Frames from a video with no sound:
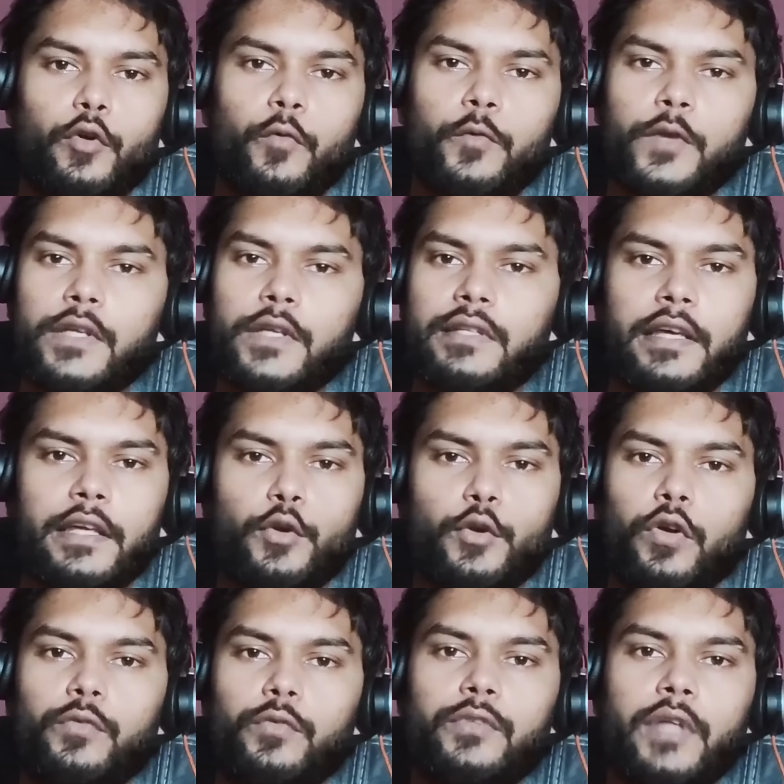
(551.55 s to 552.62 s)
Obviously, in
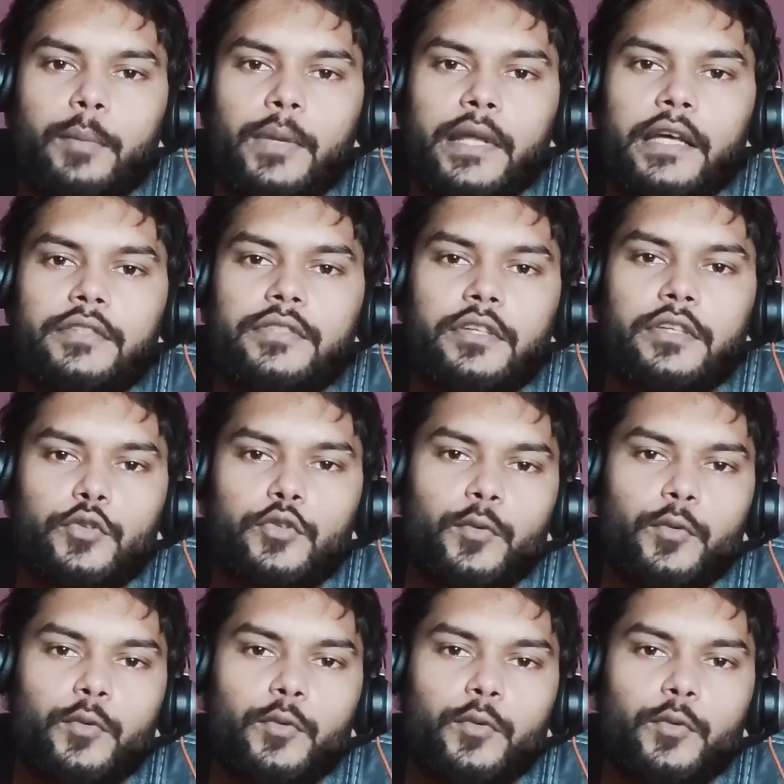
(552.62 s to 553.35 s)
all of the applications,